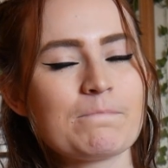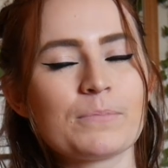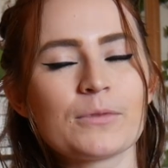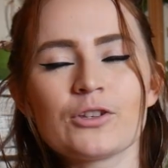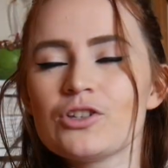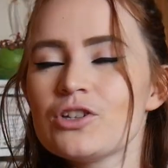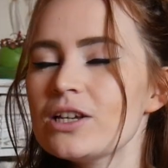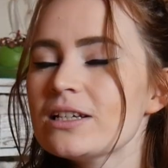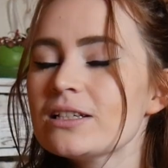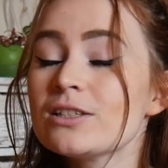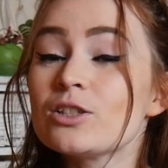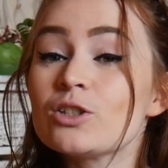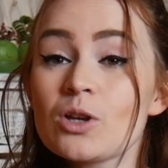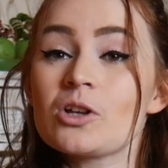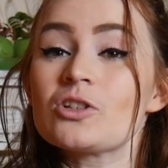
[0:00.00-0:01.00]
she
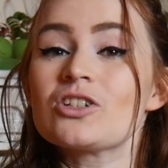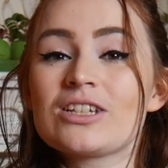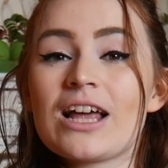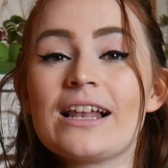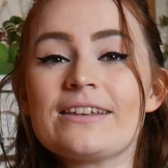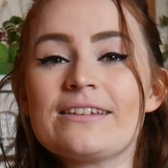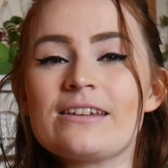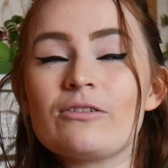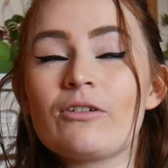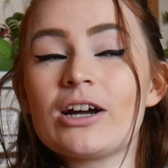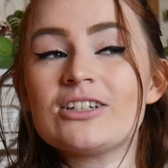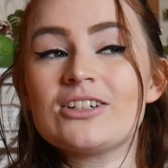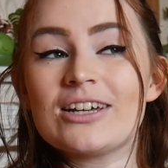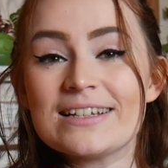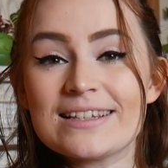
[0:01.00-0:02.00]
is such a talented
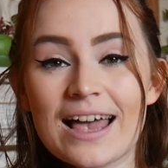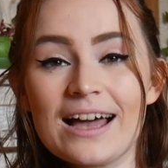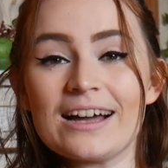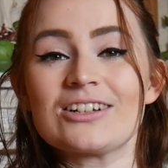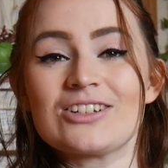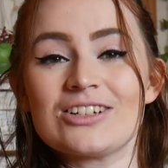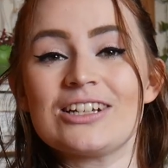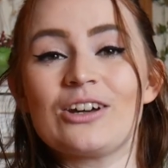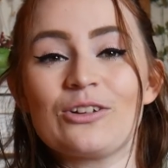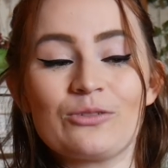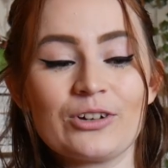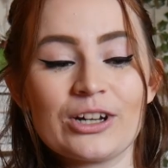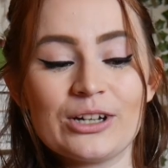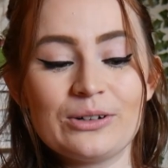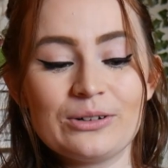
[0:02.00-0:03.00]
writer, it's actually
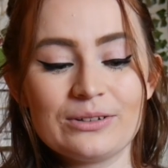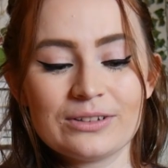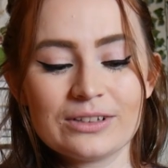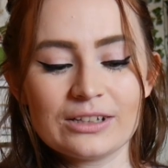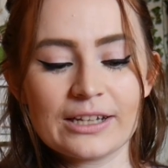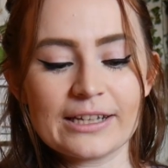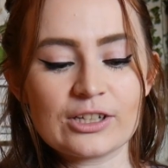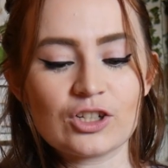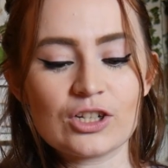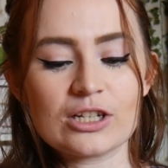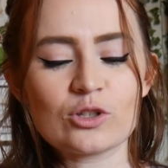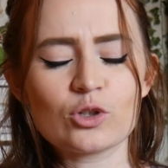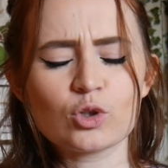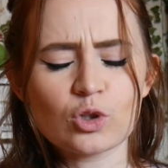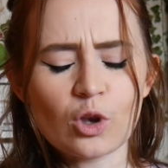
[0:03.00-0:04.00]
unreal. Like, she
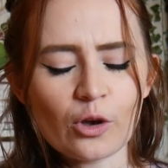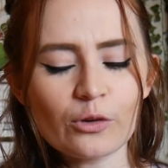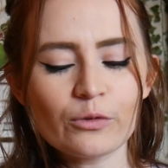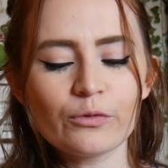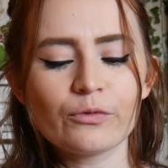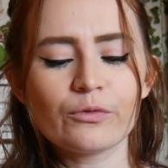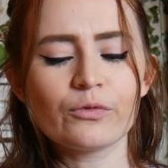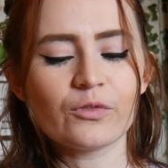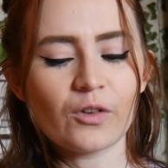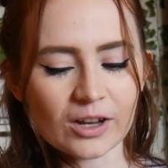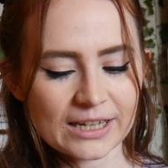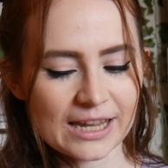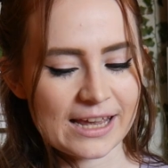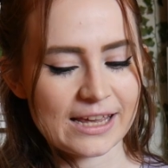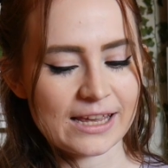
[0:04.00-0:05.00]
is so
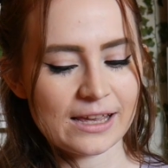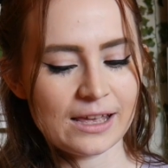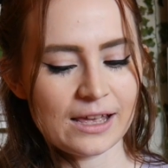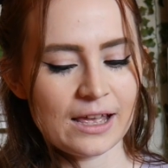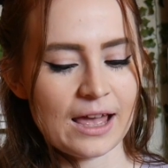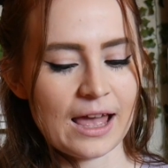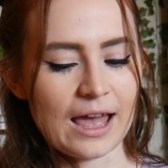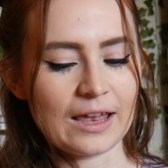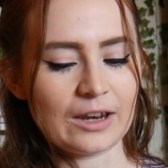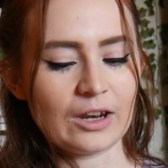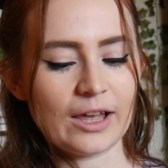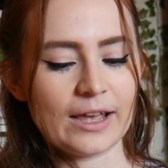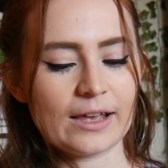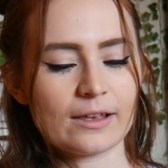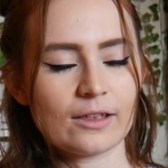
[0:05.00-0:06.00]
funny, and
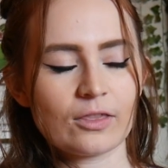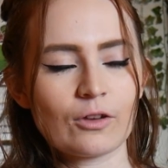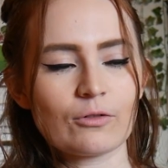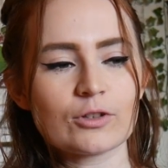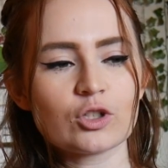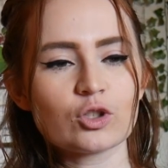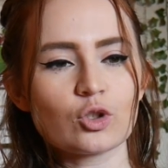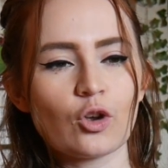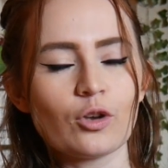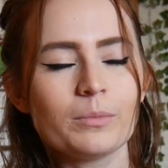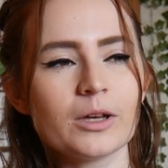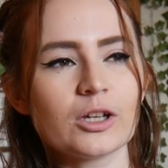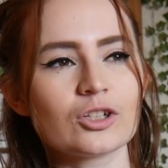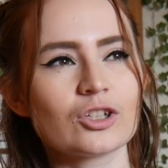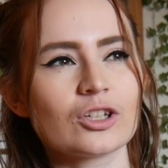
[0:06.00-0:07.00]
like there is so
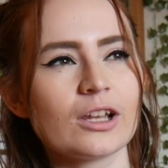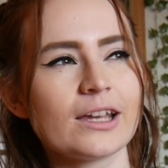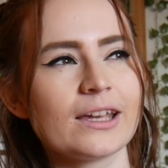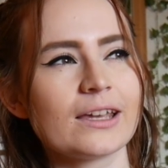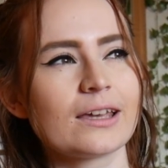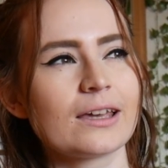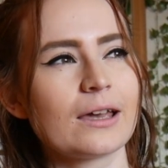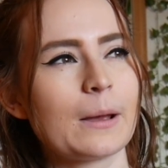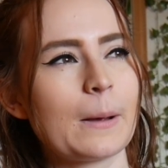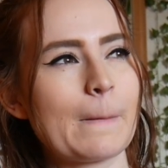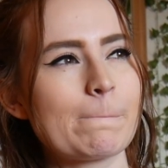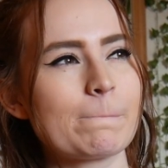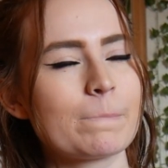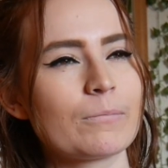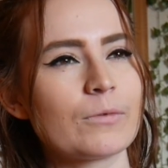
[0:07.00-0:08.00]
much like
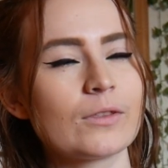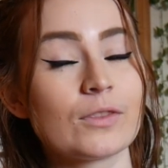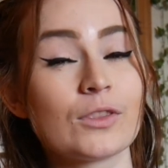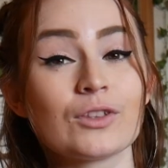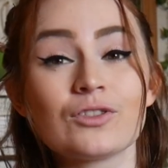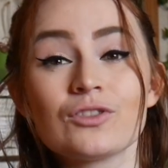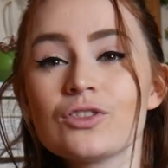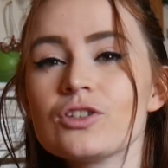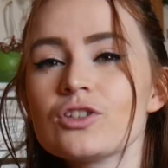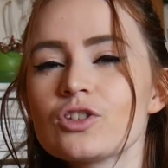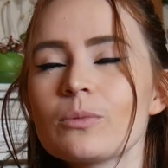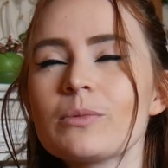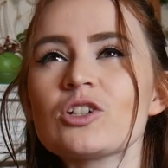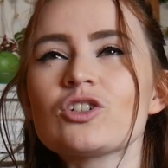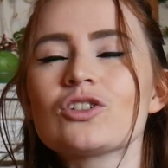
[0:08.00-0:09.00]

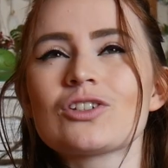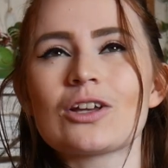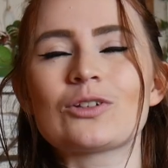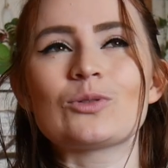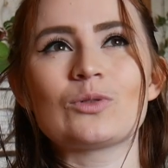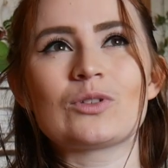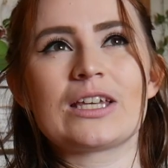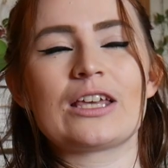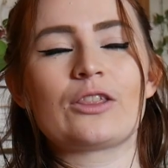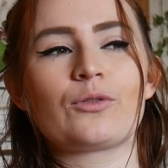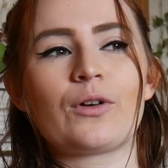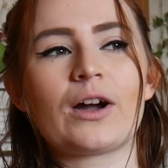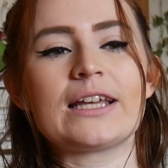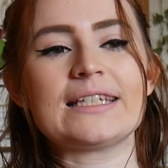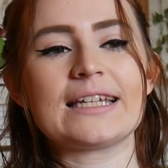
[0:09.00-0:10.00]
so much subtlety in the
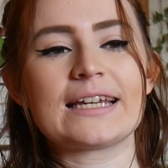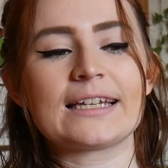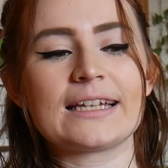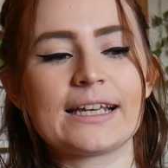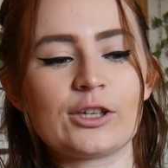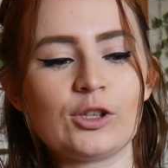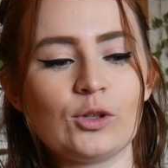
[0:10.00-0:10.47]
writing, and like